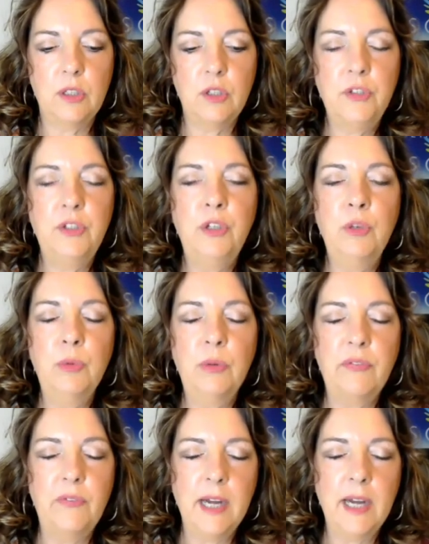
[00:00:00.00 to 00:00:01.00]
you will
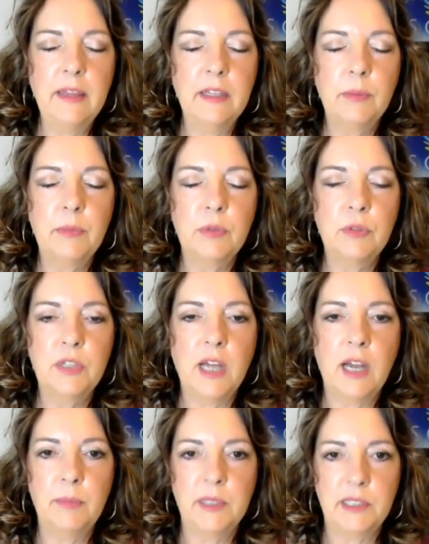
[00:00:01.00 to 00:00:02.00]
find them through
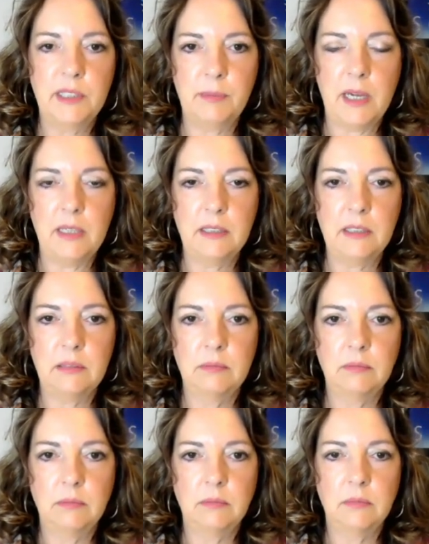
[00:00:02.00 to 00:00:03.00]
time and space.
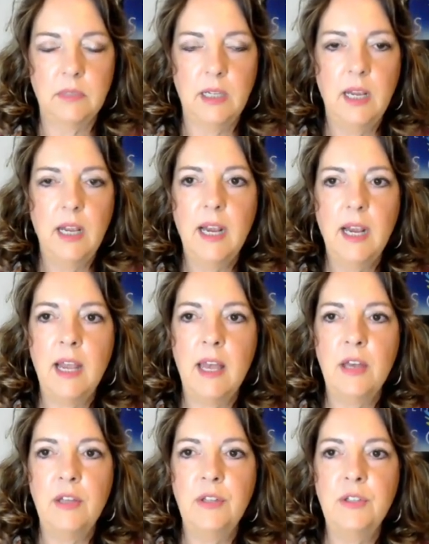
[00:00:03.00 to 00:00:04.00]

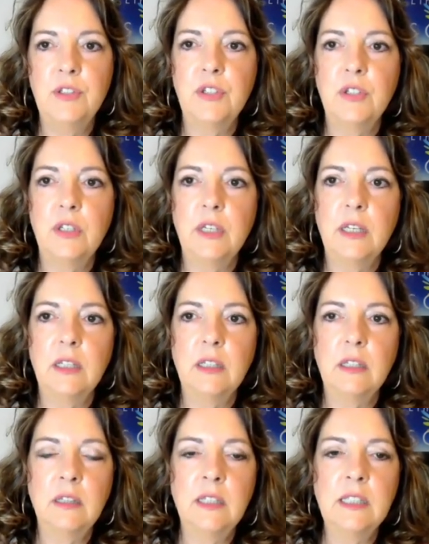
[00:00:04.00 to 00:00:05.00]
And
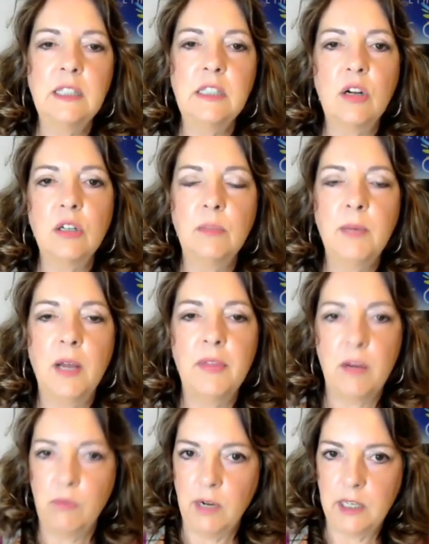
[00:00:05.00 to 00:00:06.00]
let's talk about
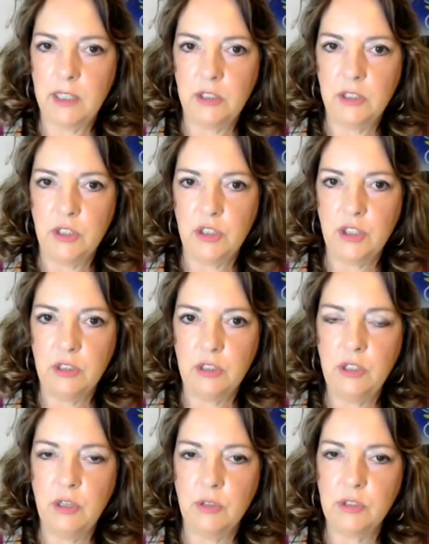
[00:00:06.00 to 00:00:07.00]
that
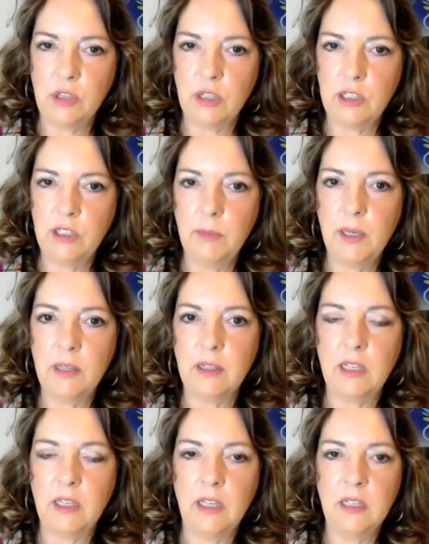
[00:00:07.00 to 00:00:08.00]
recognition. I was talking about the
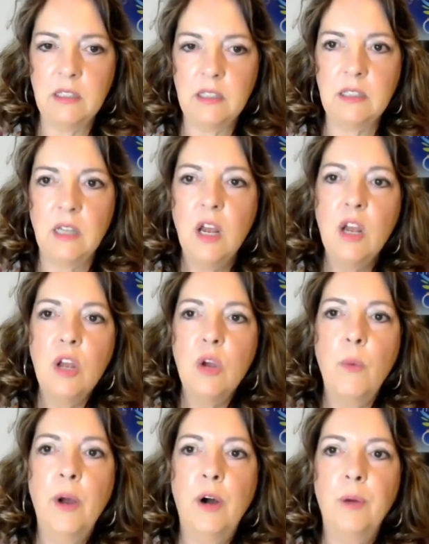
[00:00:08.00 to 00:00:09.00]
kiss.
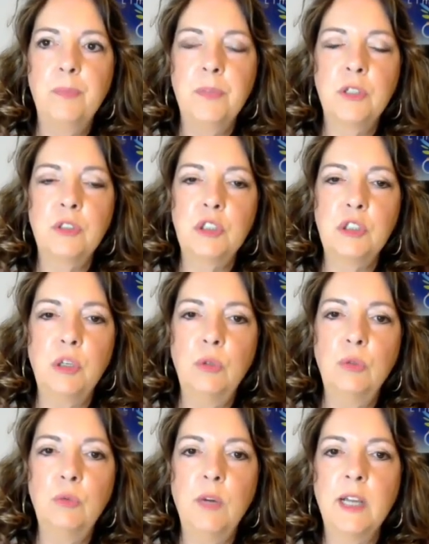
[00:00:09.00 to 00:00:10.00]
Well, there's a
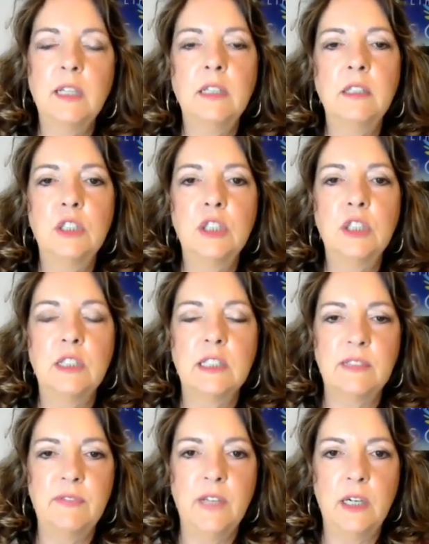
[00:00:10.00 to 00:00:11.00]
soul recognition
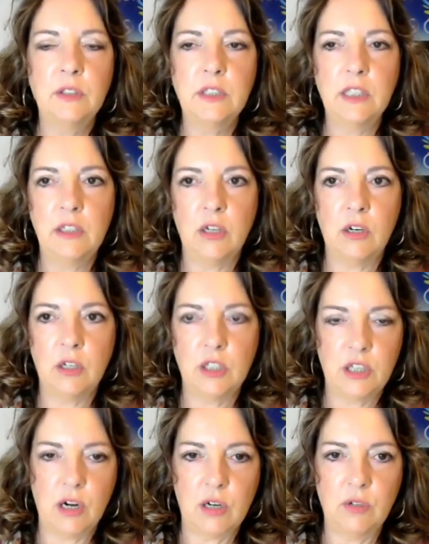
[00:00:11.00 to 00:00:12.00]
that's felt in the heart
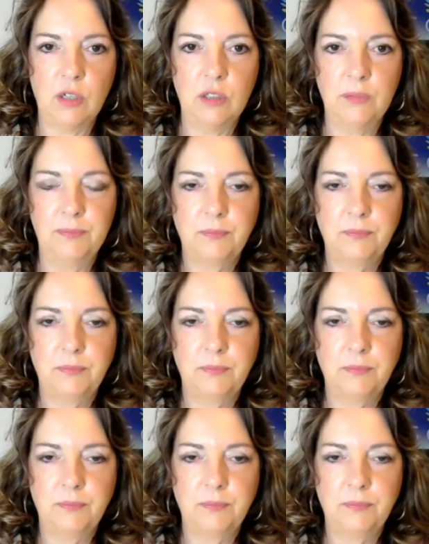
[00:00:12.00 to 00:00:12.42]
chakra.